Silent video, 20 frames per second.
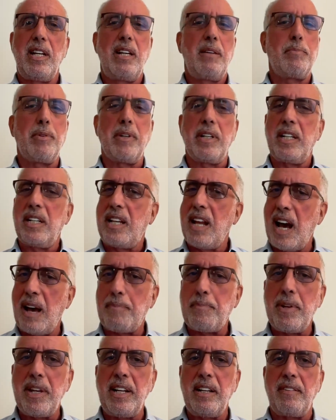but not
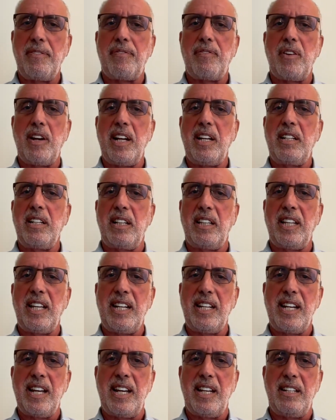being afraid to
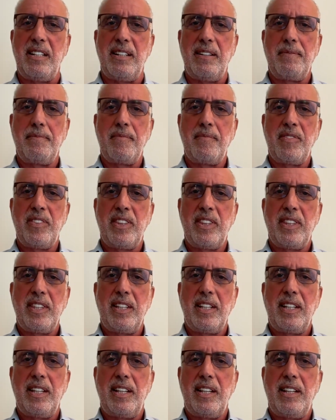lean in.
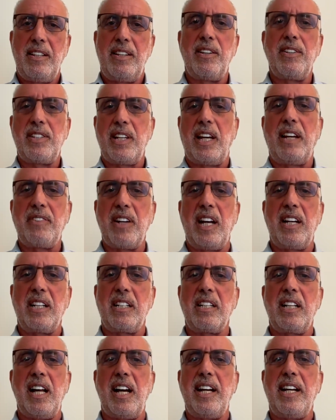I've got a
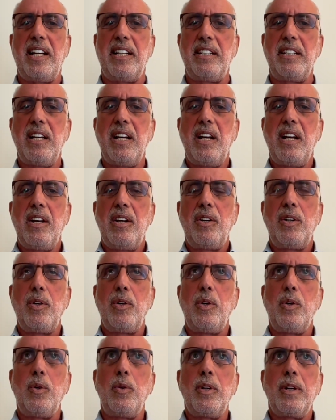client
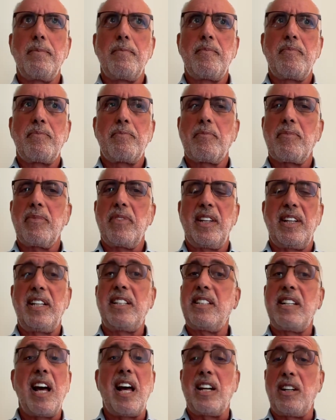who is
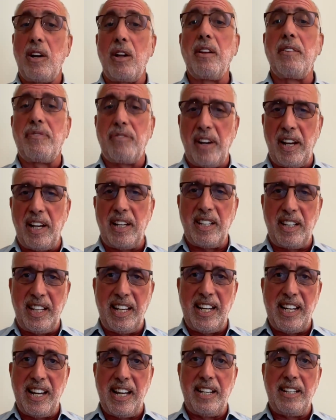not at all afraid to
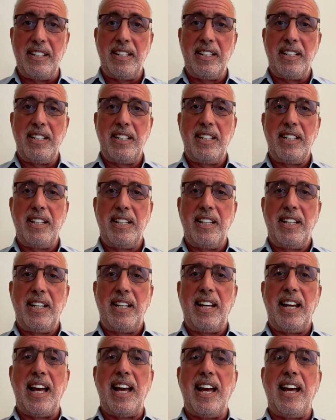lean in.
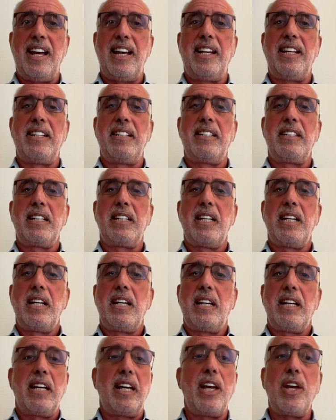And
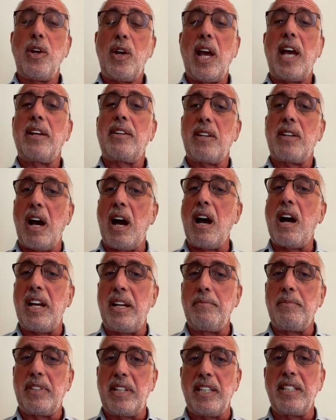he at
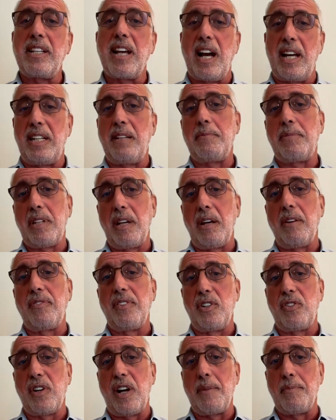times has gotten himself
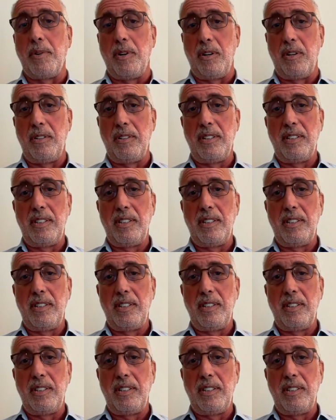in trouble